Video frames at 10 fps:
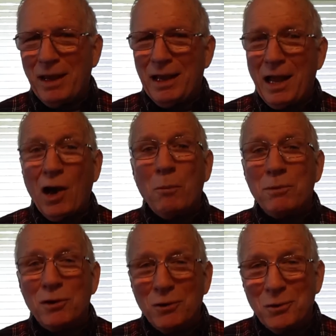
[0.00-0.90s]
and
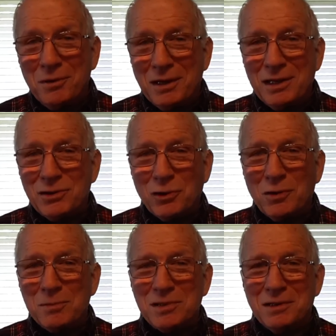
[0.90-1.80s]
help you in
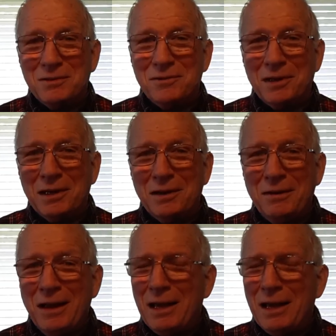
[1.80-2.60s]
terms of uh,